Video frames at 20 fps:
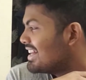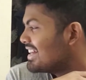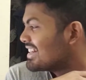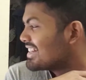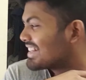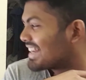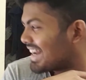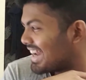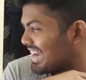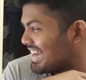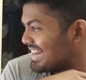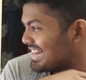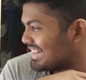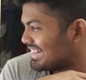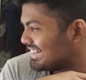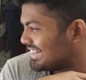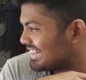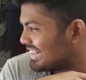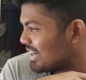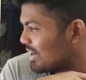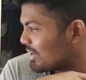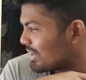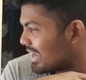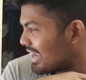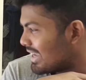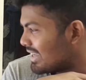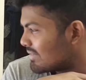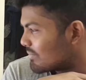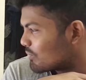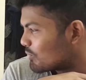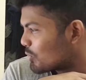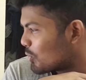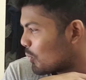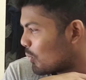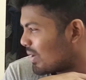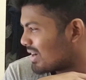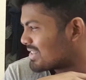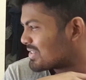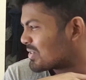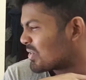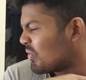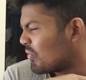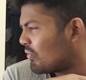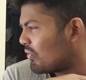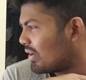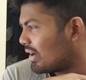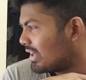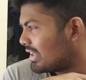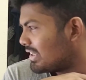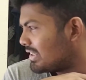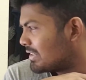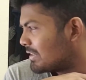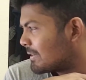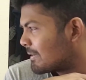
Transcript: Grin. Okay, what's so funny?